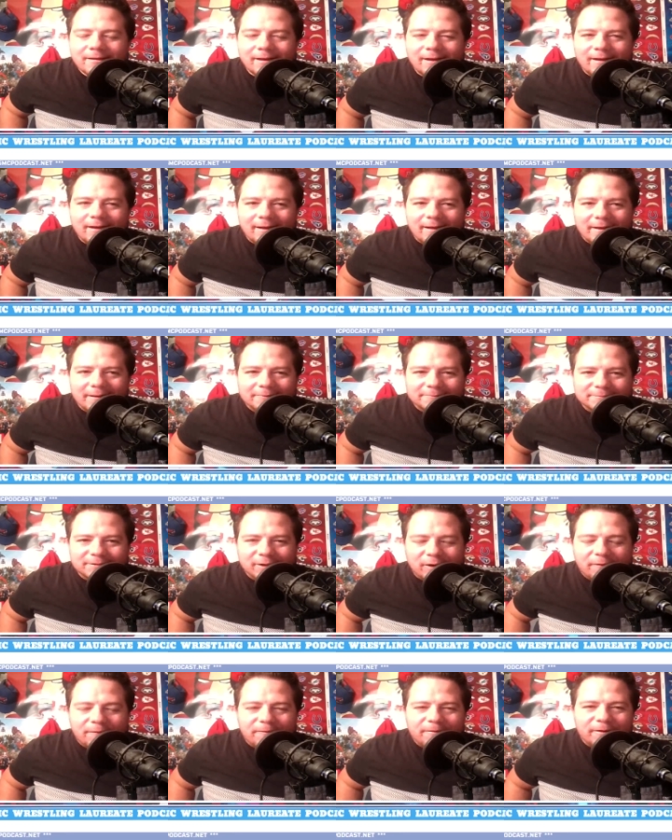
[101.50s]
Um,
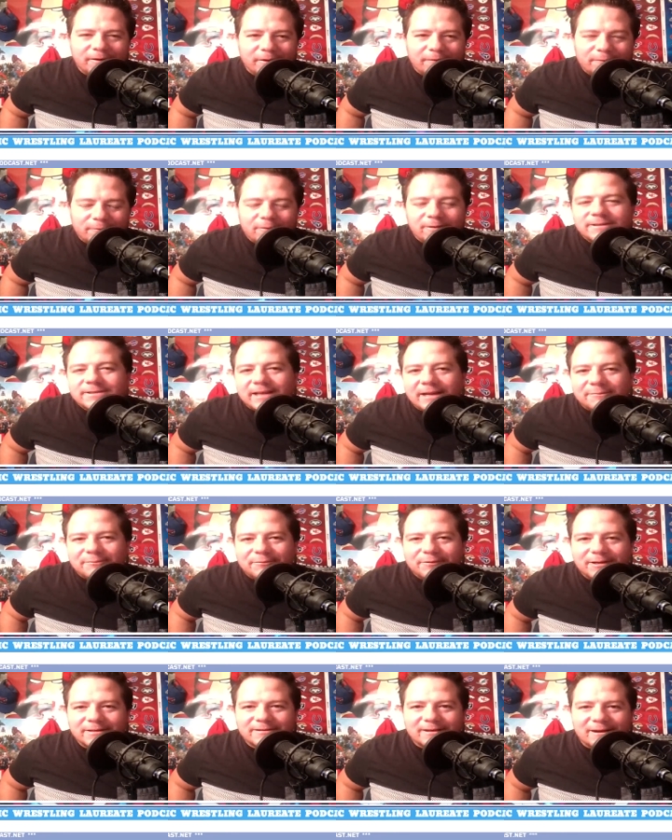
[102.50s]
in, our, in, our, fourth
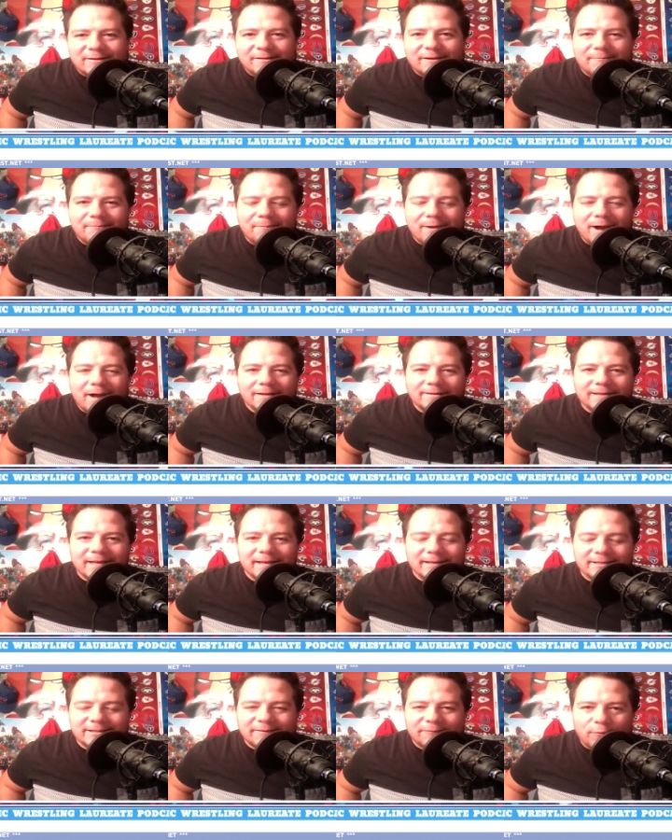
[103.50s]
segment, we're going to talk about
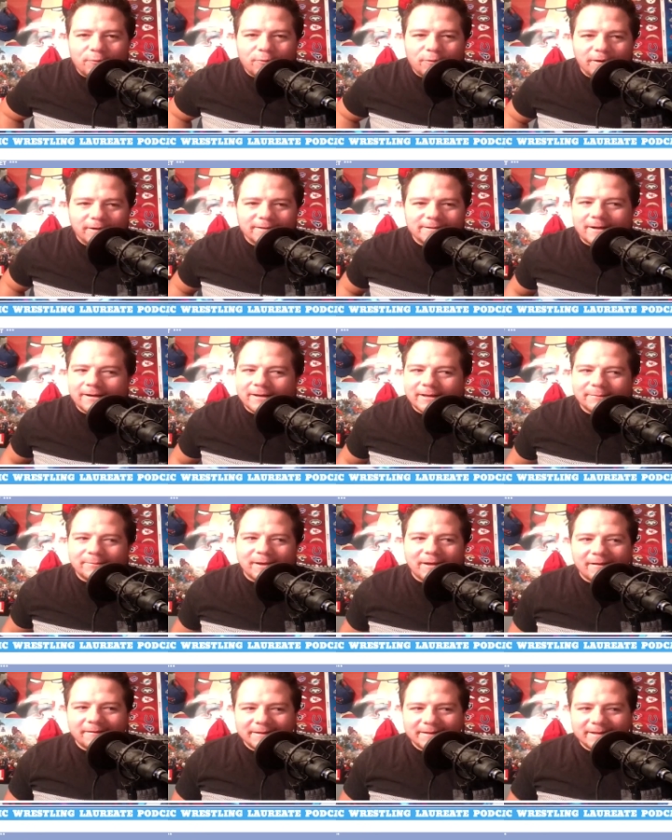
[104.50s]
Montez Ford, talking
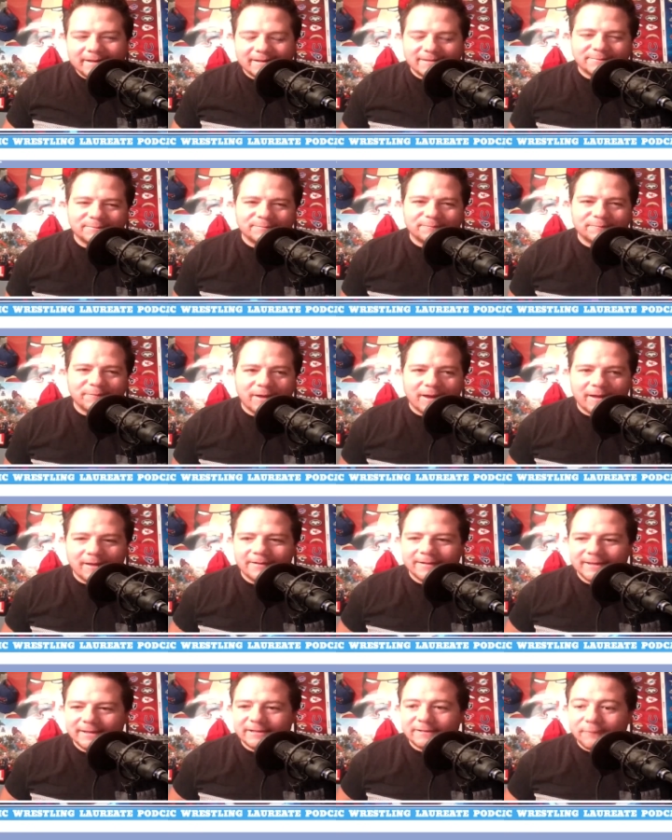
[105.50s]
about how he is
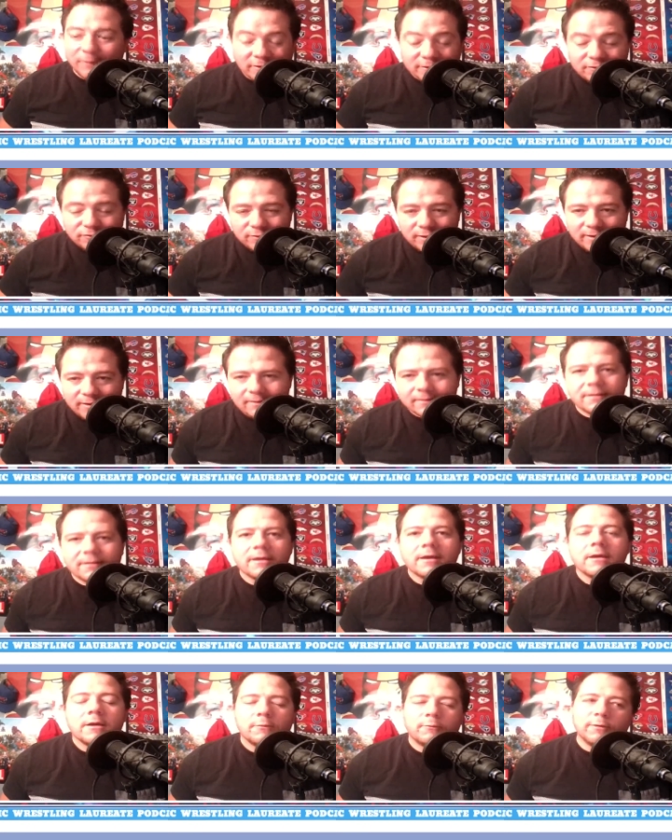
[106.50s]
uh, he is frustrated
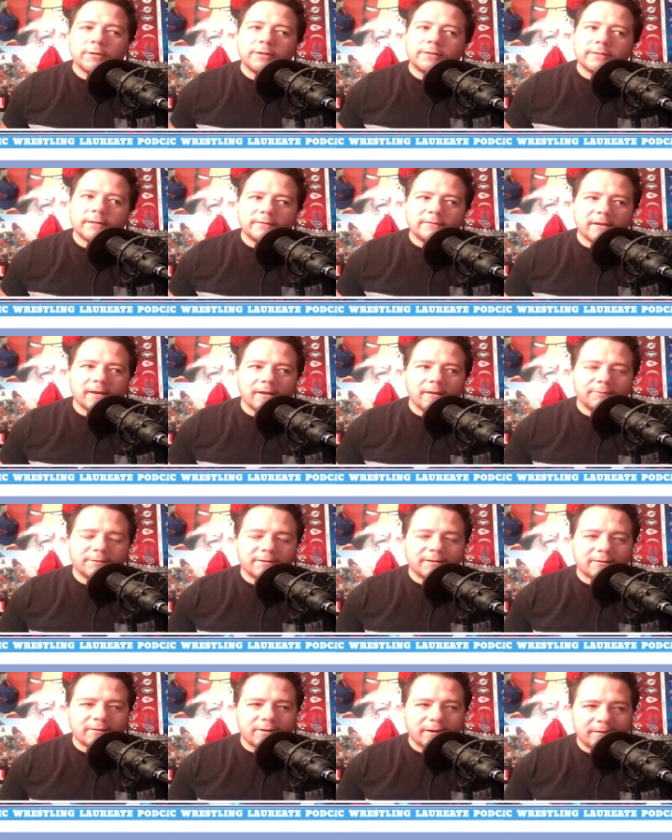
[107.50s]
with the uh,
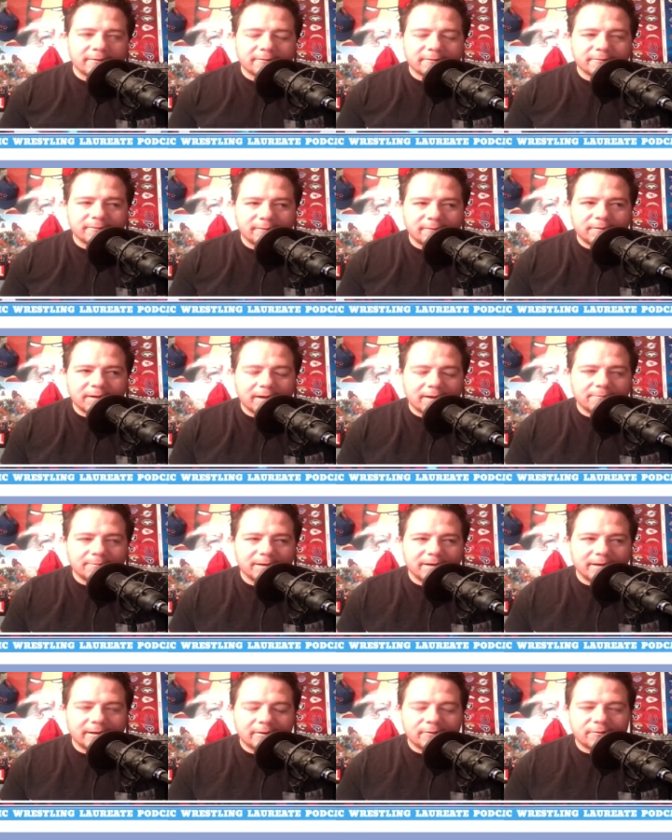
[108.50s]
with the character
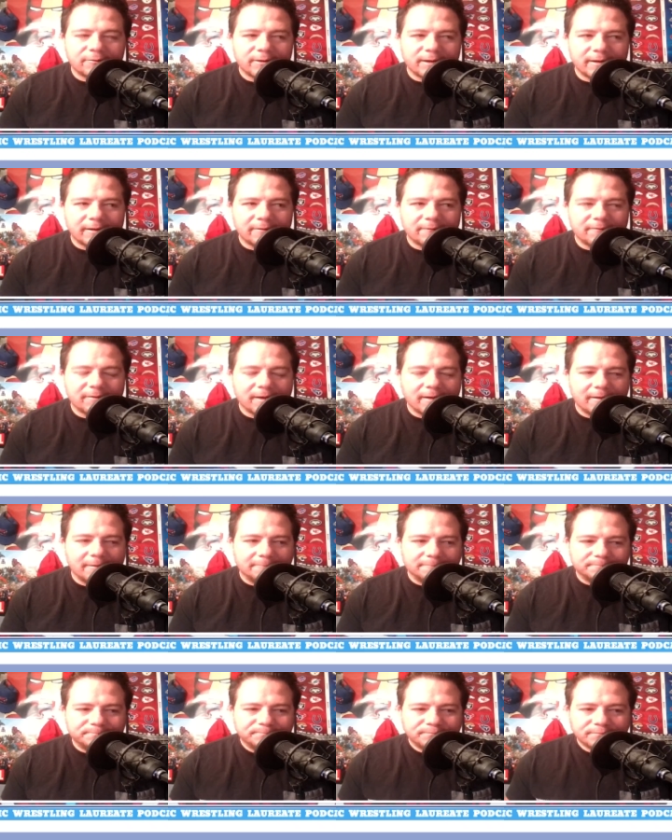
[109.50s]
development and creative
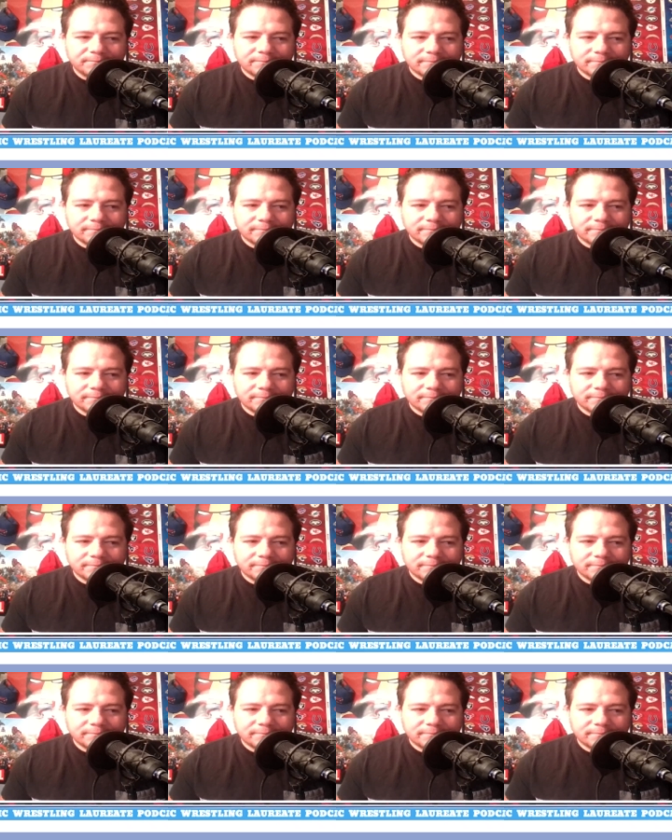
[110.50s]
um,